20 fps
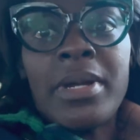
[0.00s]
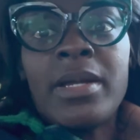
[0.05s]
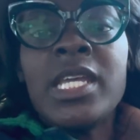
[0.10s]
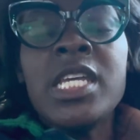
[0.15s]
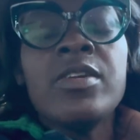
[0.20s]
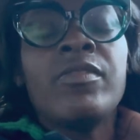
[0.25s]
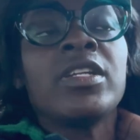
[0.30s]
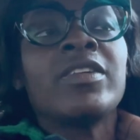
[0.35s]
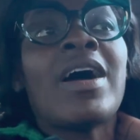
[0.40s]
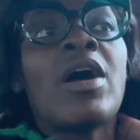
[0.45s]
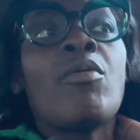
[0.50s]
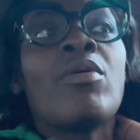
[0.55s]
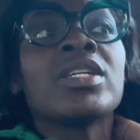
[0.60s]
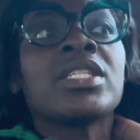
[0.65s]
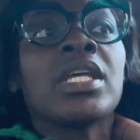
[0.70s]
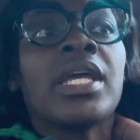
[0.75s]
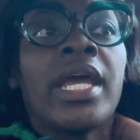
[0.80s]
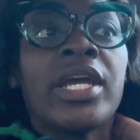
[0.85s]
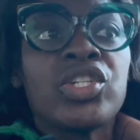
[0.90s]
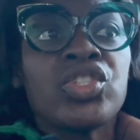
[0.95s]
Even if I
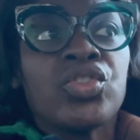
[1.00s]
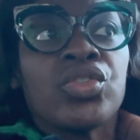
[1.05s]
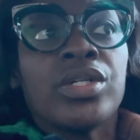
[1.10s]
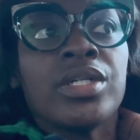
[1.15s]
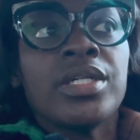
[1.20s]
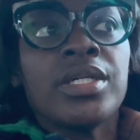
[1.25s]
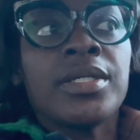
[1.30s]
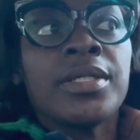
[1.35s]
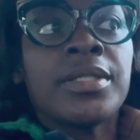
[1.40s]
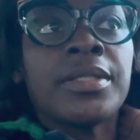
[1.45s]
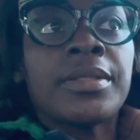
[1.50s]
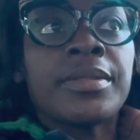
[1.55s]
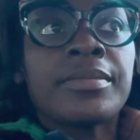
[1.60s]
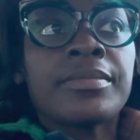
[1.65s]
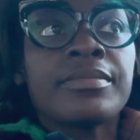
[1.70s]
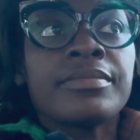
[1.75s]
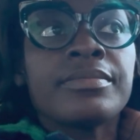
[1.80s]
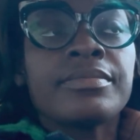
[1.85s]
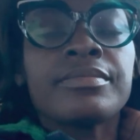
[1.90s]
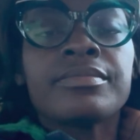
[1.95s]
wasn't extra,
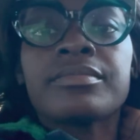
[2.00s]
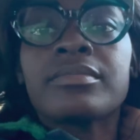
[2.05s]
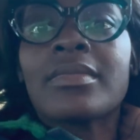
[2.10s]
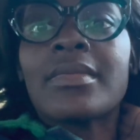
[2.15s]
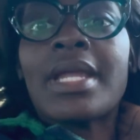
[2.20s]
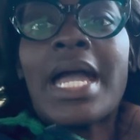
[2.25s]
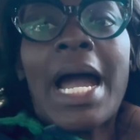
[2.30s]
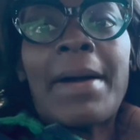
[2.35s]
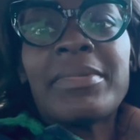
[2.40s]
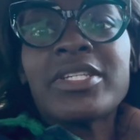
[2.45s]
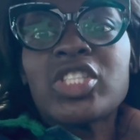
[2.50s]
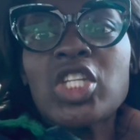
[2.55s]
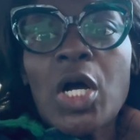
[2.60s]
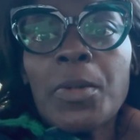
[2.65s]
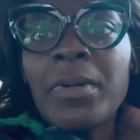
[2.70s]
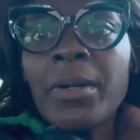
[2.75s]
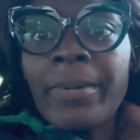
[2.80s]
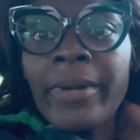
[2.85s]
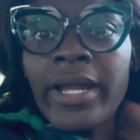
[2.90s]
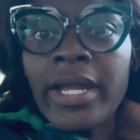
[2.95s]
I'm going to start
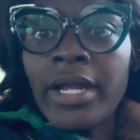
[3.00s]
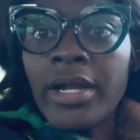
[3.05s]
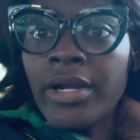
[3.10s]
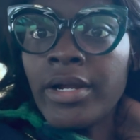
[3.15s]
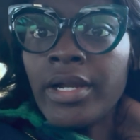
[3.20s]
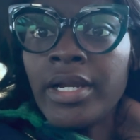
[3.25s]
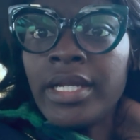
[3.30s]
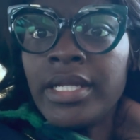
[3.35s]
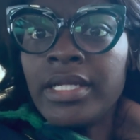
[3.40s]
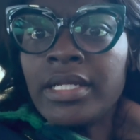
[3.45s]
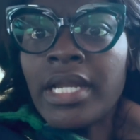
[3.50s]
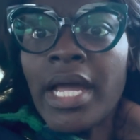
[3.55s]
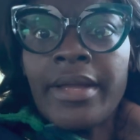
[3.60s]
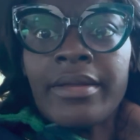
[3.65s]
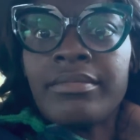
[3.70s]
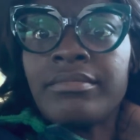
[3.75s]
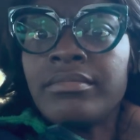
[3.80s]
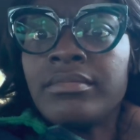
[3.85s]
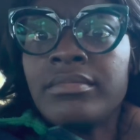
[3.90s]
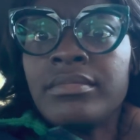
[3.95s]
preparing early.
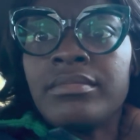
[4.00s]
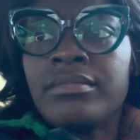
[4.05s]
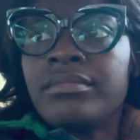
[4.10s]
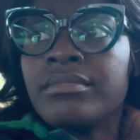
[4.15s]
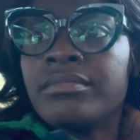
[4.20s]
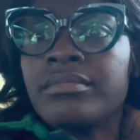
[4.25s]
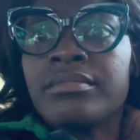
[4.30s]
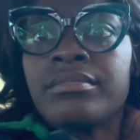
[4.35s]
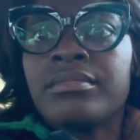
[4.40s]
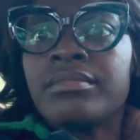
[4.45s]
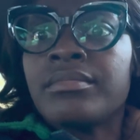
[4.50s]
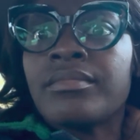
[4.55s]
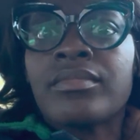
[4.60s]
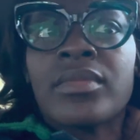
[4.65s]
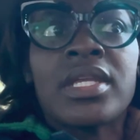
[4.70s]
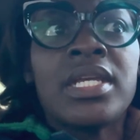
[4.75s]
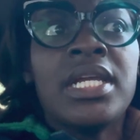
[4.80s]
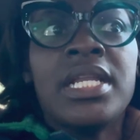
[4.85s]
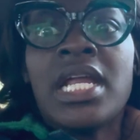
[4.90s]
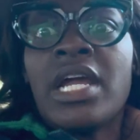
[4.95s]
Like
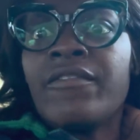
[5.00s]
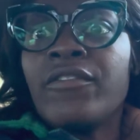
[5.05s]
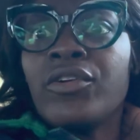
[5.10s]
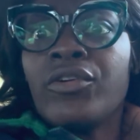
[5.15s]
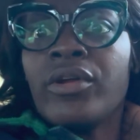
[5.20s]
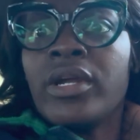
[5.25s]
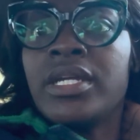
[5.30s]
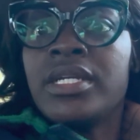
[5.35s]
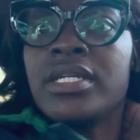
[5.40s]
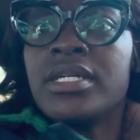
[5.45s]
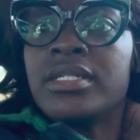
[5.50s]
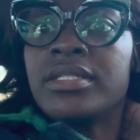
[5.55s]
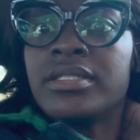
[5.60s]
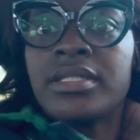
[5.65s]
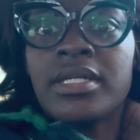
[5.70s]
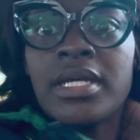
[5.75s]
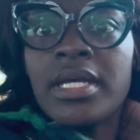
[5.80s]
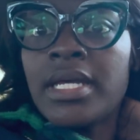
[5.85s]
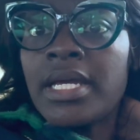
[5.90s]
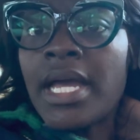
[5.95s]
11th grade year,
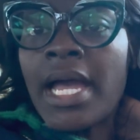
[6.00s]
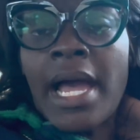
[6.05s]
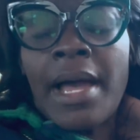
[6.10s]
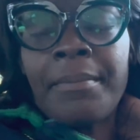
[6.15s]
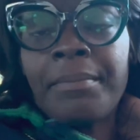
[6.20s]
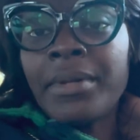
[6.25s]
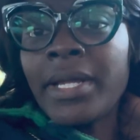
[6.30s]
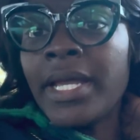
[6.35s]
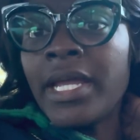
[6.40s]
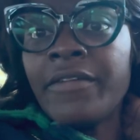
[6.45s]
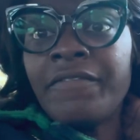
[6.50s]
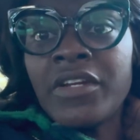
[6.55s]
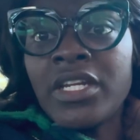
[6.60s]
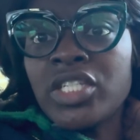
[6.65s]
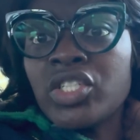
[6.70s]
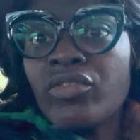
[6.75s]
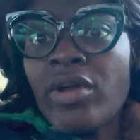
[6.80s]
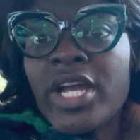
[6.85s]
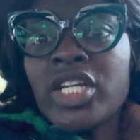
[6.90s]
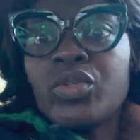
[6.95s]
I'm planning for this
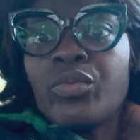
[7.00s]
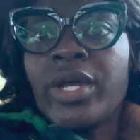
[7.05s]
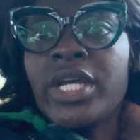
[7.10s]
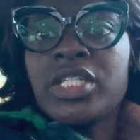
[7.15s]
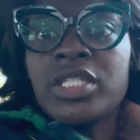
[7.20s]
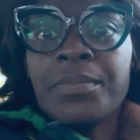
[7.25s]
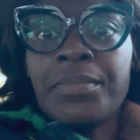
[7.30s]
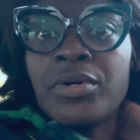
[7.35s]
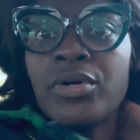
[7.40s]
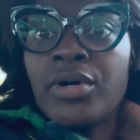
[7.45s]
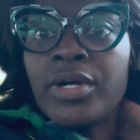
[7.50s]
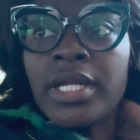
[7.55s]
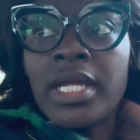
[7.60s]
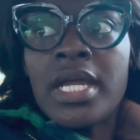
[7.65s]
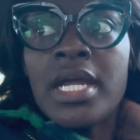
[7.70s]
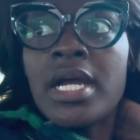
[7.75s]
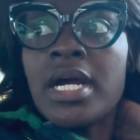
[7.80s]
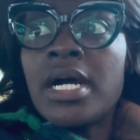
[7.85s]
graduation party.